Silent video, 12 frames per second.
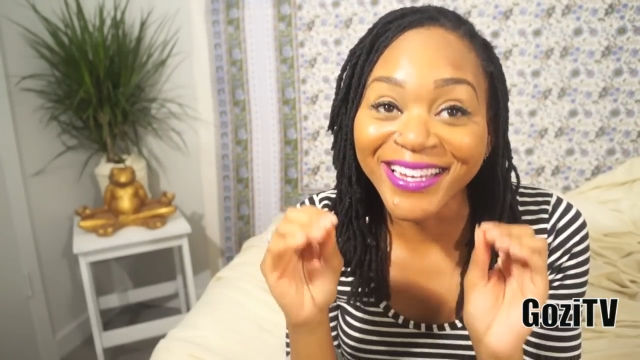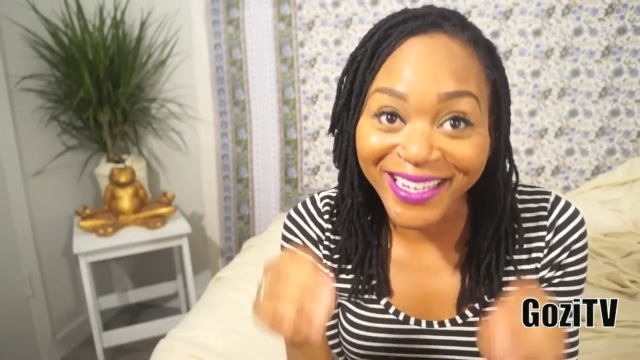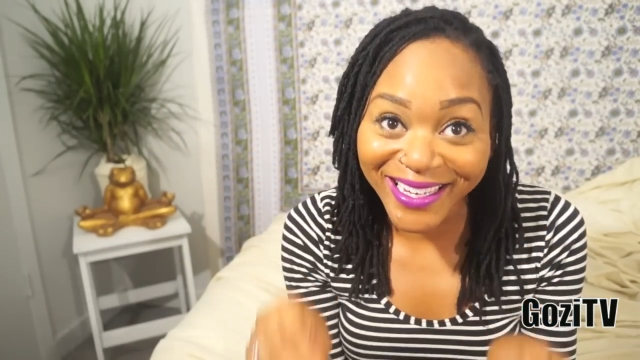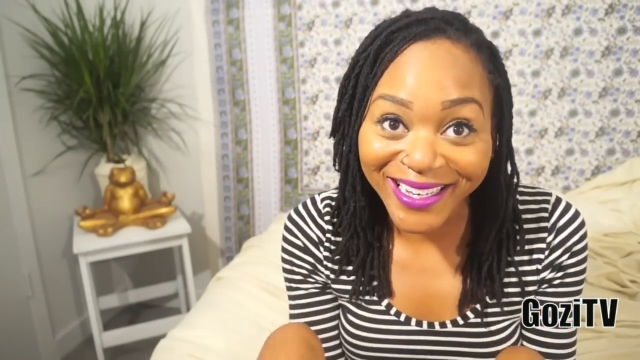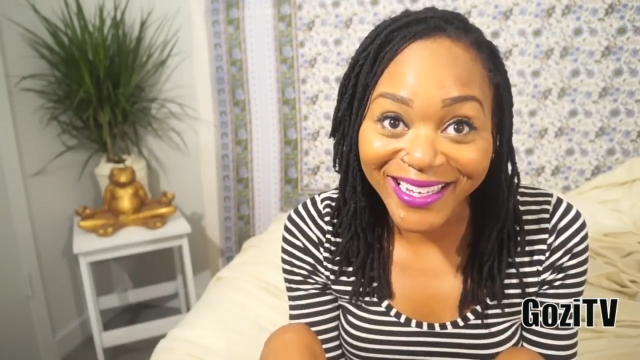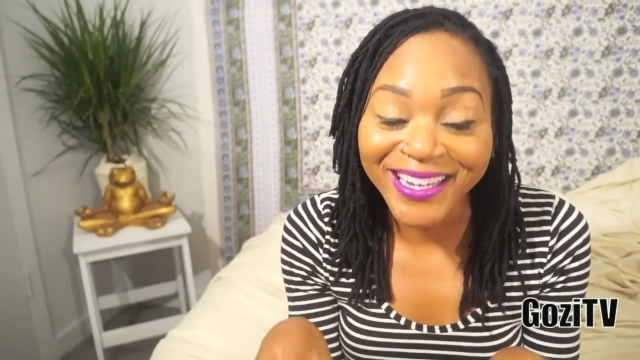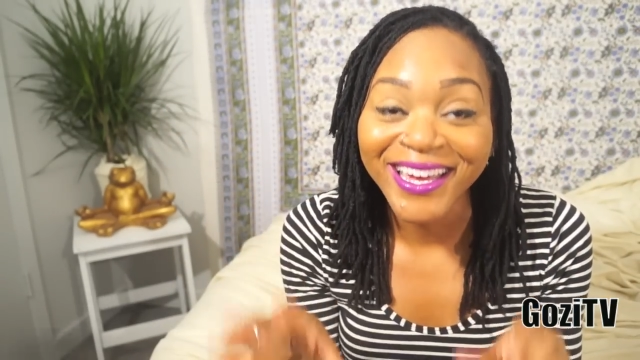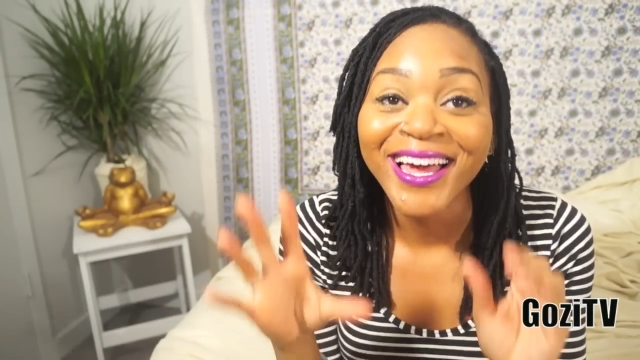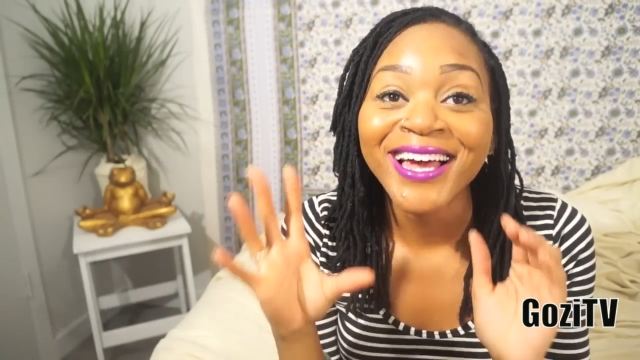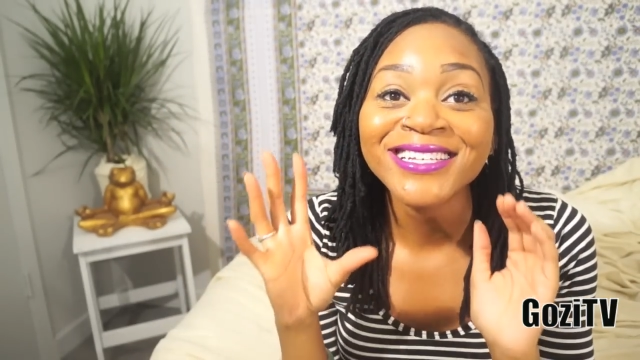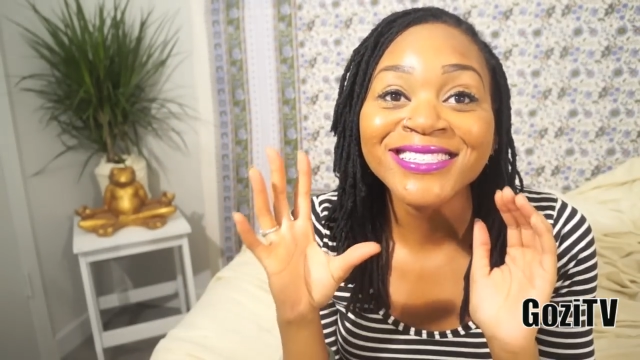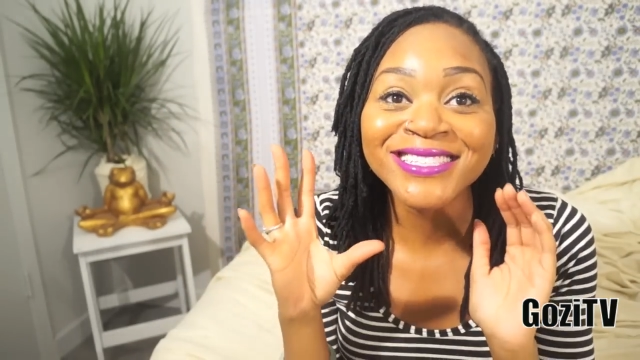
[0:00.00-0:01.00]
good
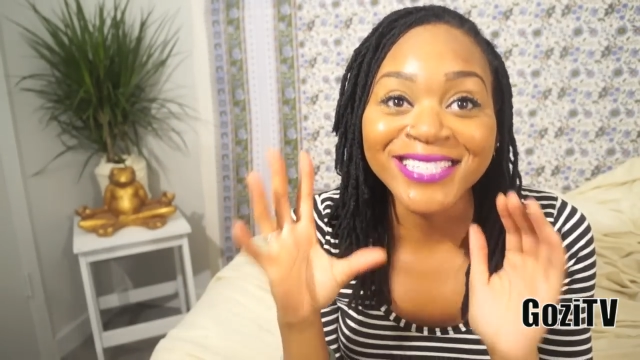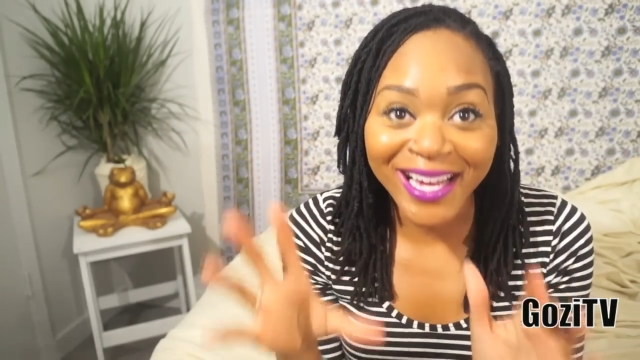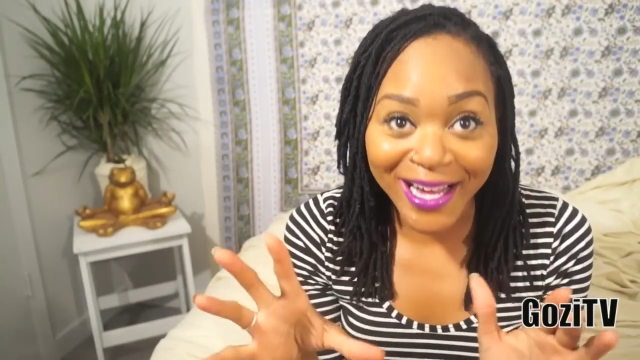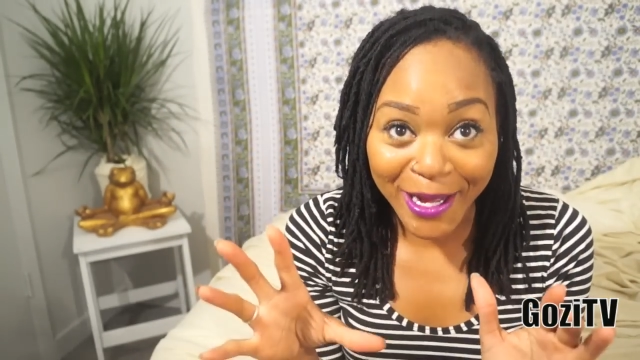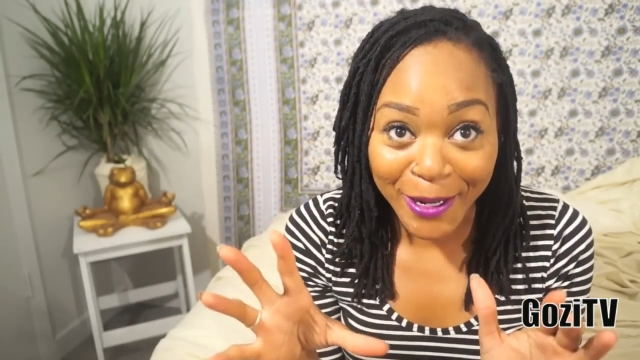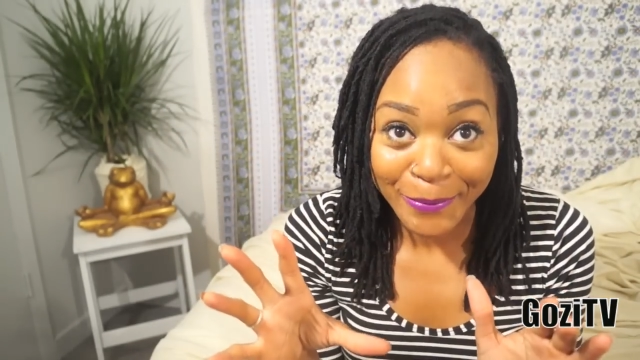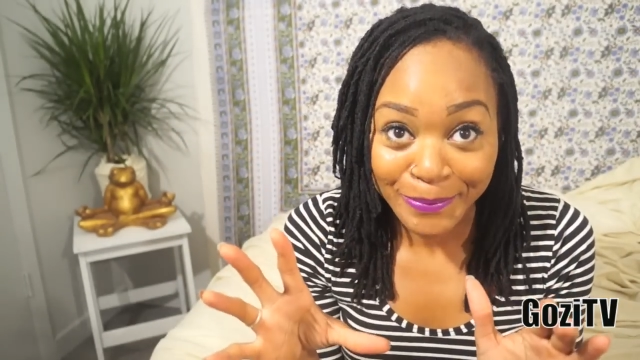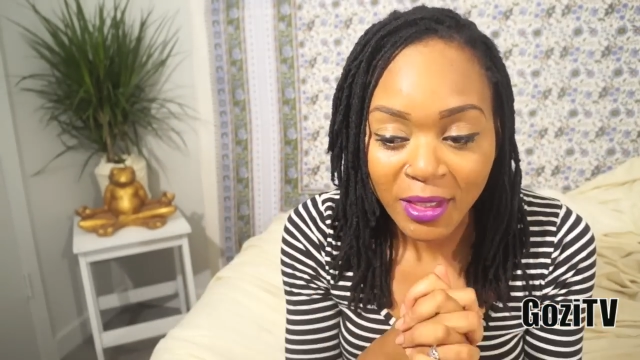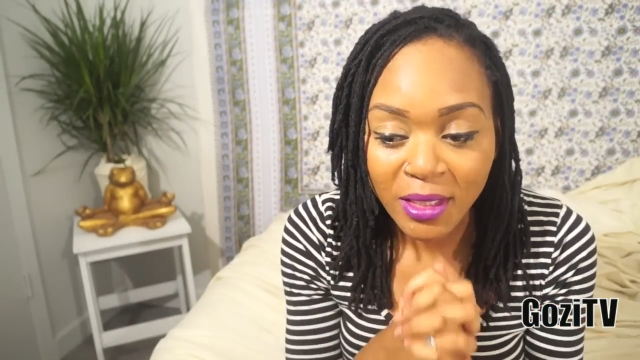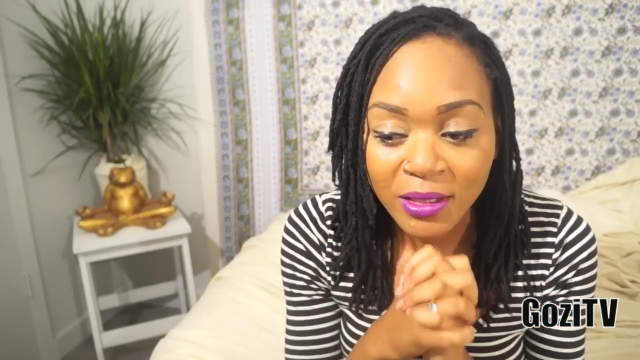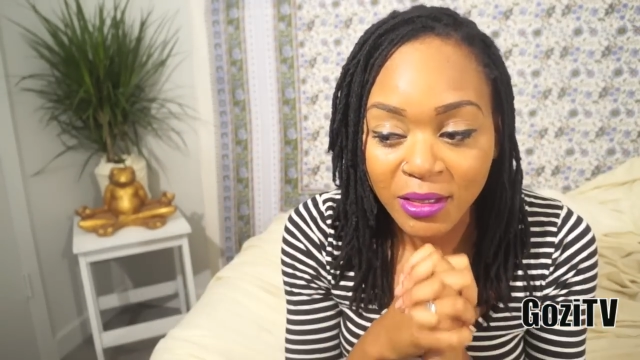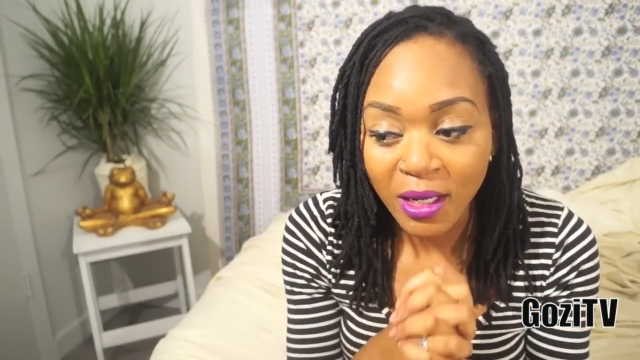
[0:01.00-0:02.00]
time.
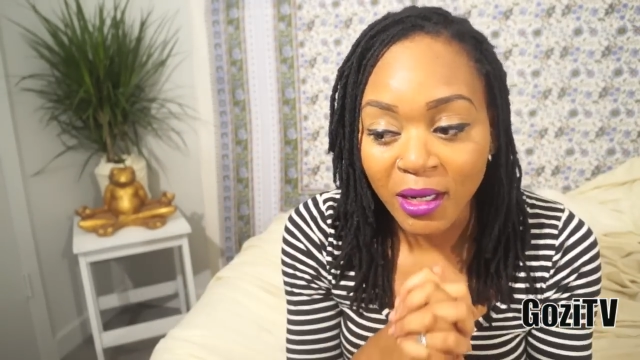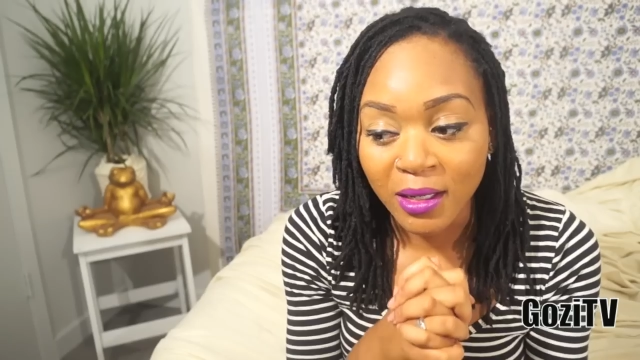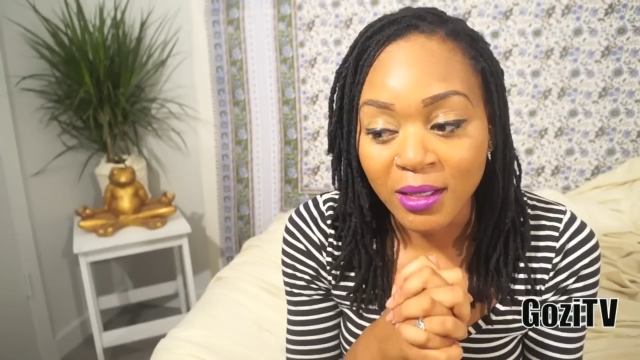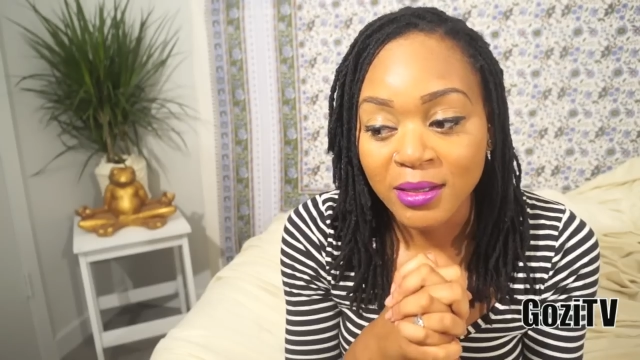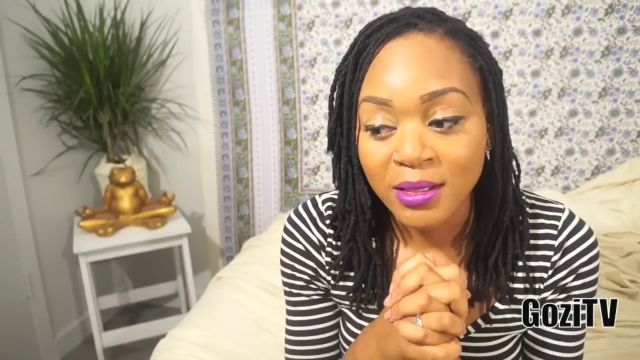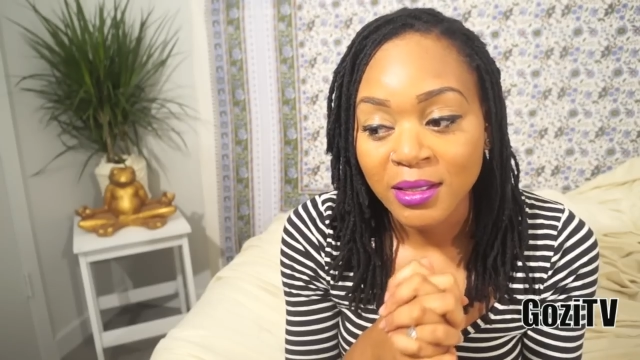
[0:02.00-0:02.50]
Y'all,